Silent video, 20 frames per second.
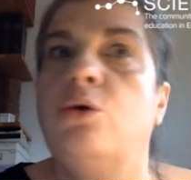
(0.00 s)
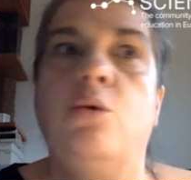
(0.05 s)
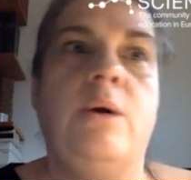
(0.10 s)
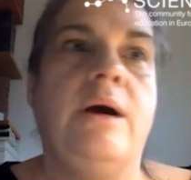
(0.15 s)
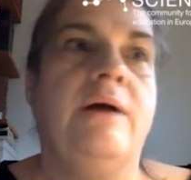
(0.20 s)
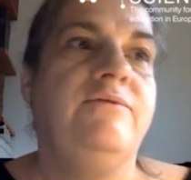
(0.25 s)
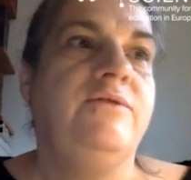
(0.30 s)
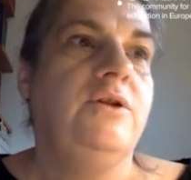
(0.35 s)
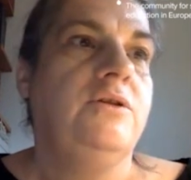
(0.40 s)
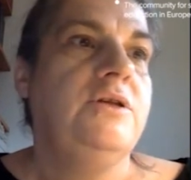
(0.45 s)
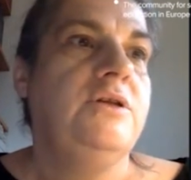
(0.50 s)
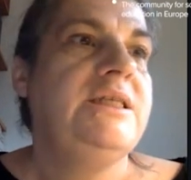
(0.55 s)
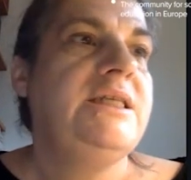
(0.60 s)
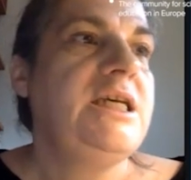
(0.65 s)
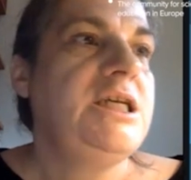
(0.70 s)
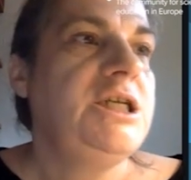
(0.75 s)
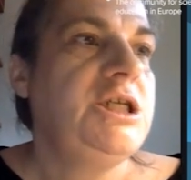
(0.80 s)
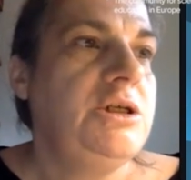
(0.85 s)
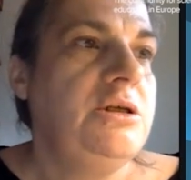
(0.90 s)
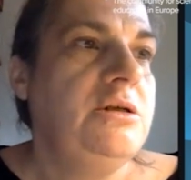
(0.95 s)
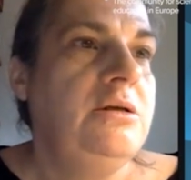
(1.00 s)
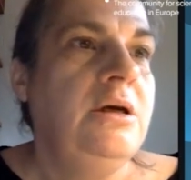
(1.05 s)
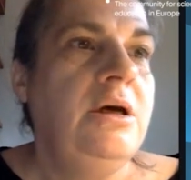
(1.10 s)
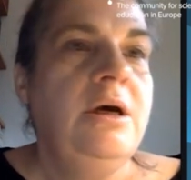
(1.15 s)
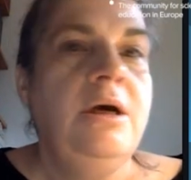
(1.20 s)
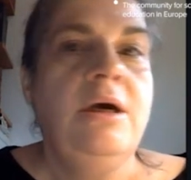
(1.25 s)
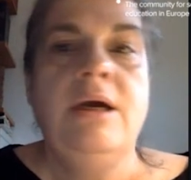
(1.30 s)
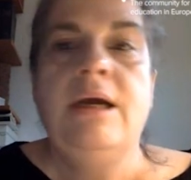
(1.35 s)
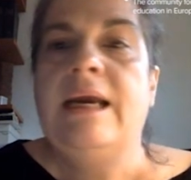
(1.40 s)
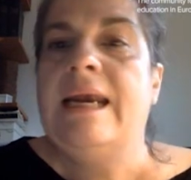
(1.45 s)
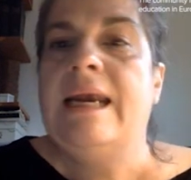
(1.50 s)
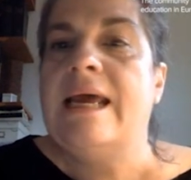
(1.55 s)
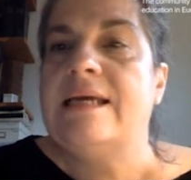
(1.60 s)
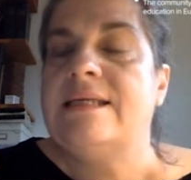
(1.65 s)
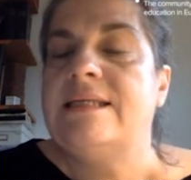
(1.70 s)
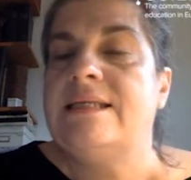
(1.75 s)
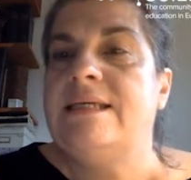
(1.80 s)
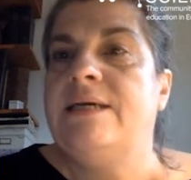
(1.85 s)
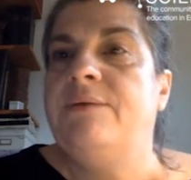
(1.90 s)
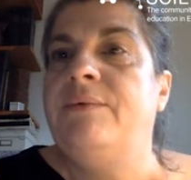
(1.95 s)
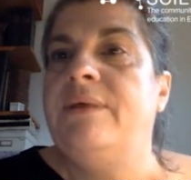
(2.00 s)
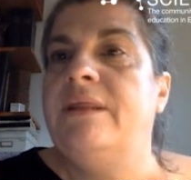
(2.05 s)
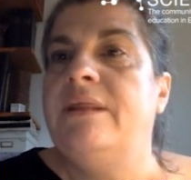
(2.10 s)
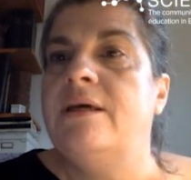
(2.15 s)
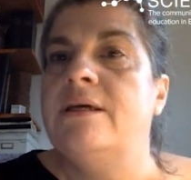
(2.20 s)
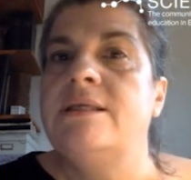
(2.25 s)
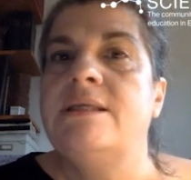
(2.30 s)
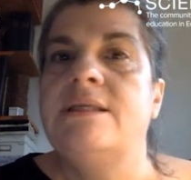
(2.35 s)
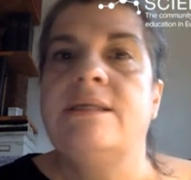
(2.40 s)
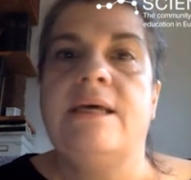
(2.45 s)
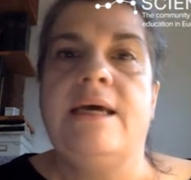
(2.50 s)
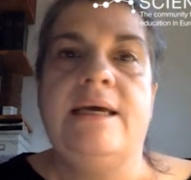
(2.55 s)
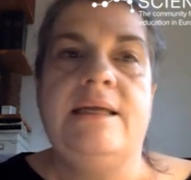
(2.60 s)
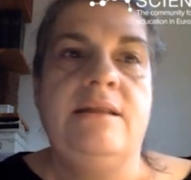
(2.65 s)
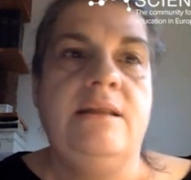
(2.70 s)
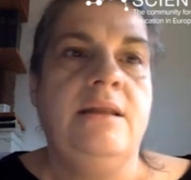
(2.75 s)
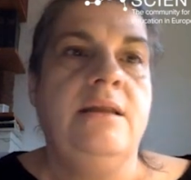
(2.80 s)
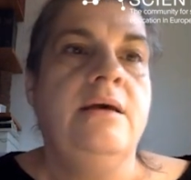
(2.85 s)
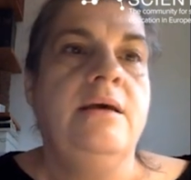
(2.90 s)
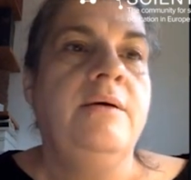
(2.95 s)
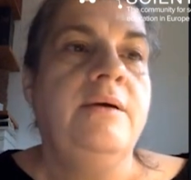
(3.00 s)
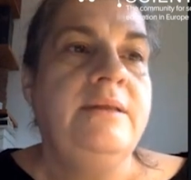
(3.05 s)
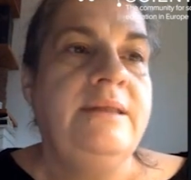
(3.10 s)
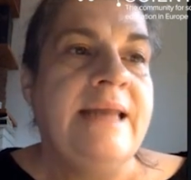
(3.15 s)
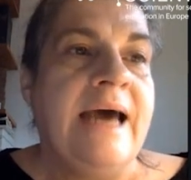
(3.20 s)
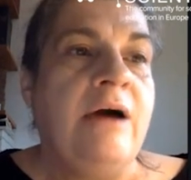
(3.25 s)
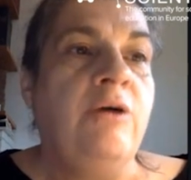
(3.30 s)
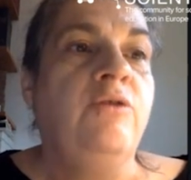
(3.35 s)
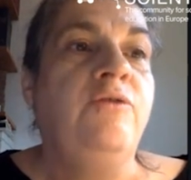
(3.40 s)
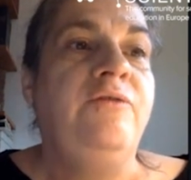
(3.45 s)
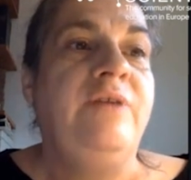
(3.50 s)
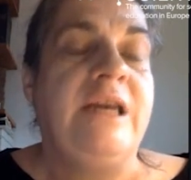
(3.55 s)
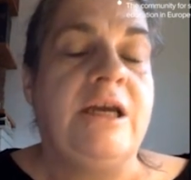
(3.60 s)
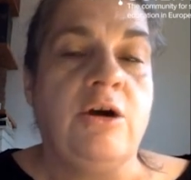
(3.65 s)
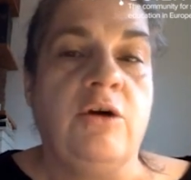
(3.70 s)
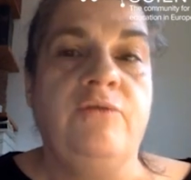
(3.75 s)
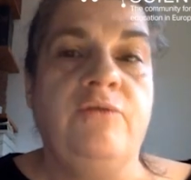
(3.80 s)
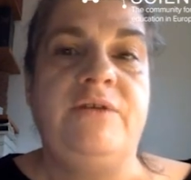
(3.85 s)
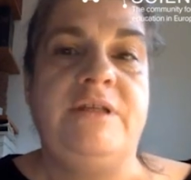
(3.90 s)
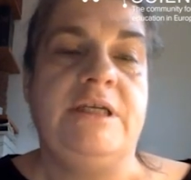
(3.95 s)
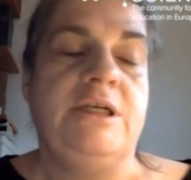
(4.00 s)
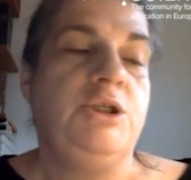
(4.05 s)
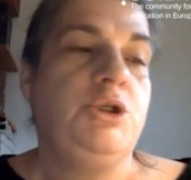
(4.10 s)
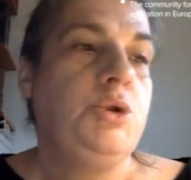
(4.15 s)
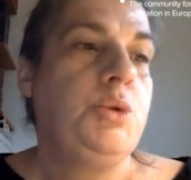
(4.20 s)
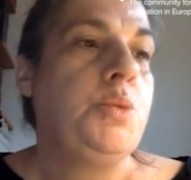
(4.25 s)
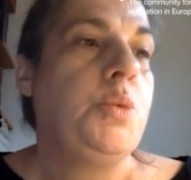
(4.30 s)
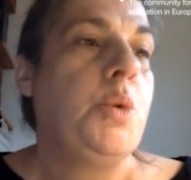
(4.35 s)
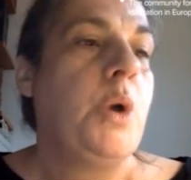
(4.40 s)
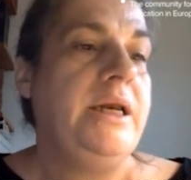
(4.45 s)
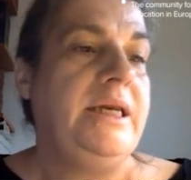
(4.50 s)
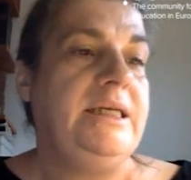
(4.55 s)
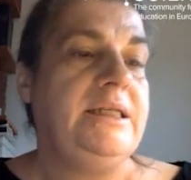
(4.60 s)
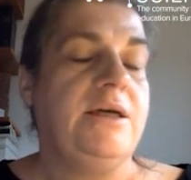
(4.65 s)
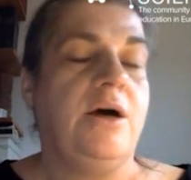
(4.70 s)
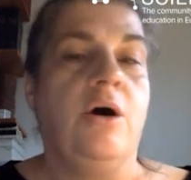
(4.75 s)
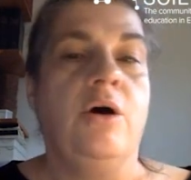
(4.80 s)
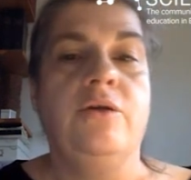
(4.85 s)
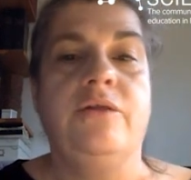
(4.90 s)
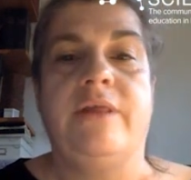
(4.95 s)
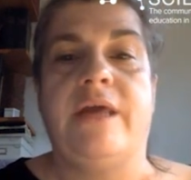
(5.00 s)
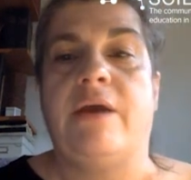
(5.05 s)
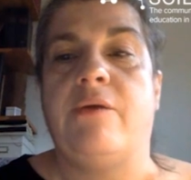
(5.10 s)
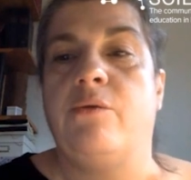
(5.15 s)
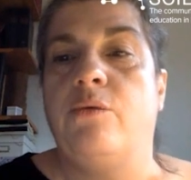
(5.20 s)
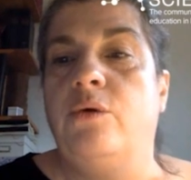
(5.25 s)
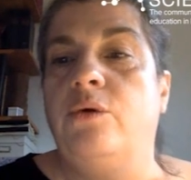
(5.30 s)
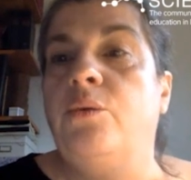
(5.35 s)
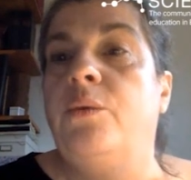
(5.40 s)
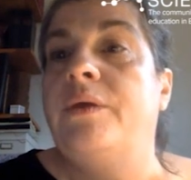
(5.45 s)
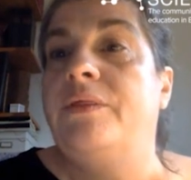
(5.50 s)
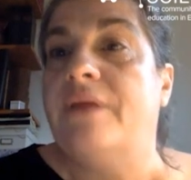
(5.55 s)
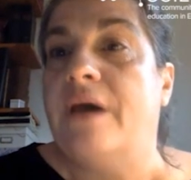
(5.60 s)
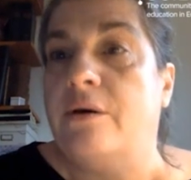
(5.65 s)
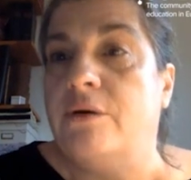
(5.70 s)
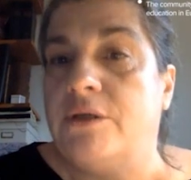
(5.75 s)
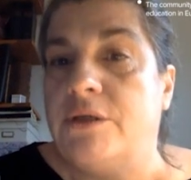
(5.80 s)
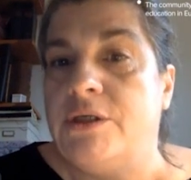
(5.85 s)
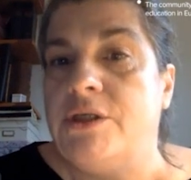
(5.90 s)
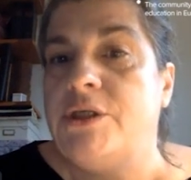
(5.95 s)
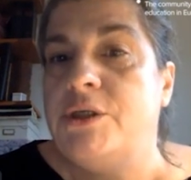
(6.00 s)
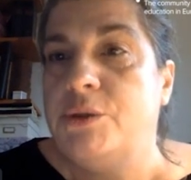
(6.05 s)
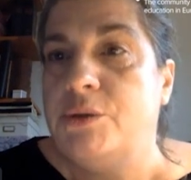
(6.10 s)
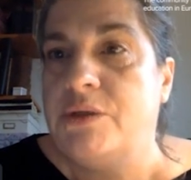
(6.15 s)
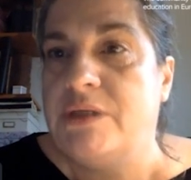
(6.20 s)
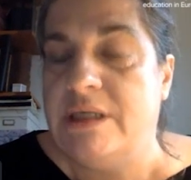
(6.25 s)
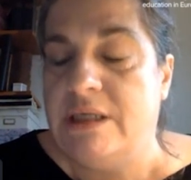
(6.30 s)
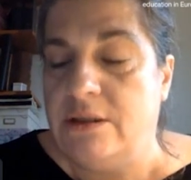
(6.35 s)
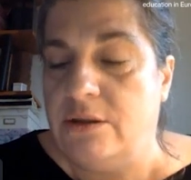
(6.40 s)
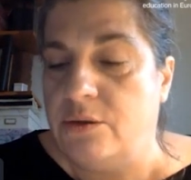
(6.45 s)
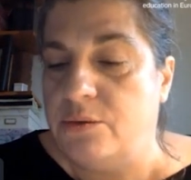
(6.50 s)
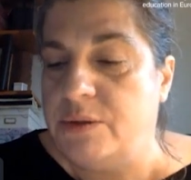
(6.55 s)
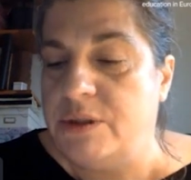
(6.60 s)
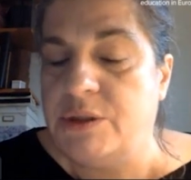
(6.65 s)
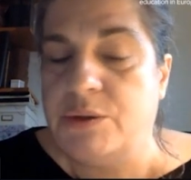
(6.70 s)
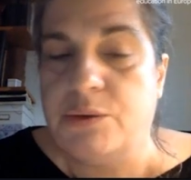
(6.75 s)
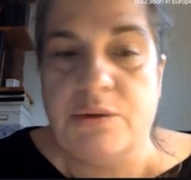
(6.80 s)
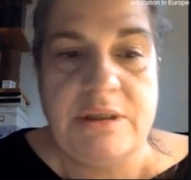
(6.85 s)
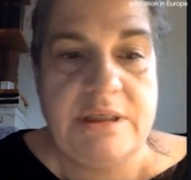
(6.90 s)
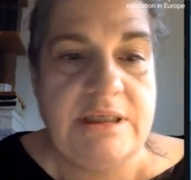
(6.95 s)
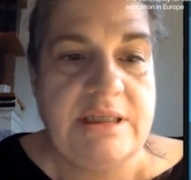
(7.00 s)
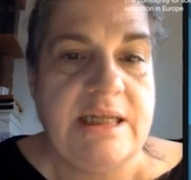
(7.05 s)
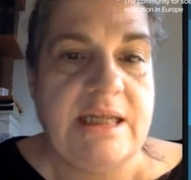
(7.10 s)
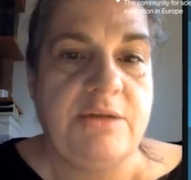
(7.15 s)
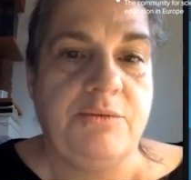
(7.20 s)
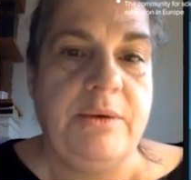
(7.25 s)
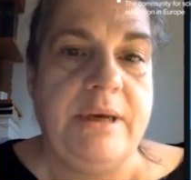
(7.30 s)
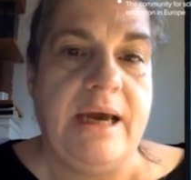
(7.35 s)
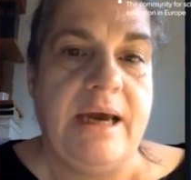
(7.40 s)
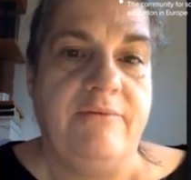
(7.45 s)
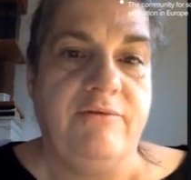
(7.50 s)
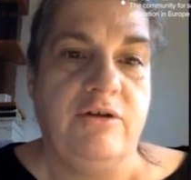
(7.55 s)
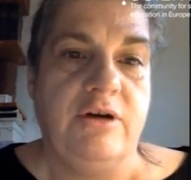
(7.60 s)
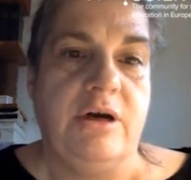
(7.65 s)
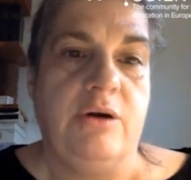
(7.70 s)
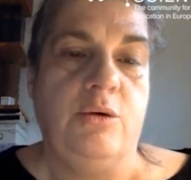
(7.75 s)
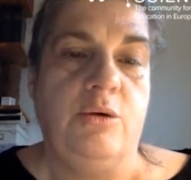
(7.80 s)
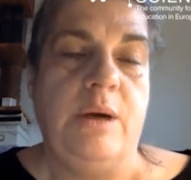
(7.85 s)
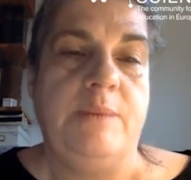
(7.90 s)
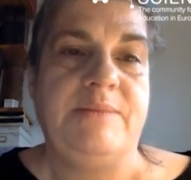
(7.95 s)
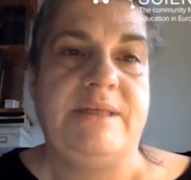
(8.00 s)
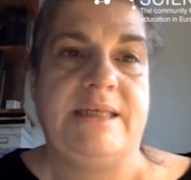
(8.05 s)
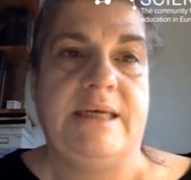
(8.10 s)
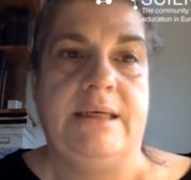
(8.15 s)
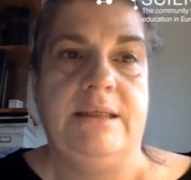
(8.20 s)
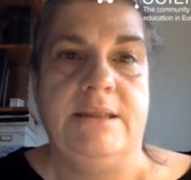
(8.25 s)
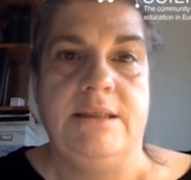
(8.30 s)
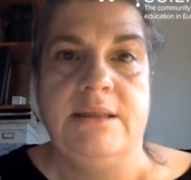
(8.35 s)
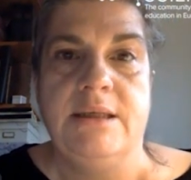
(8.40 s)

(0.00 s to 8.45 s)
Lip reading: who have done the session last year with us and now feel confident to run it on their own without us using the resources that we have on our website.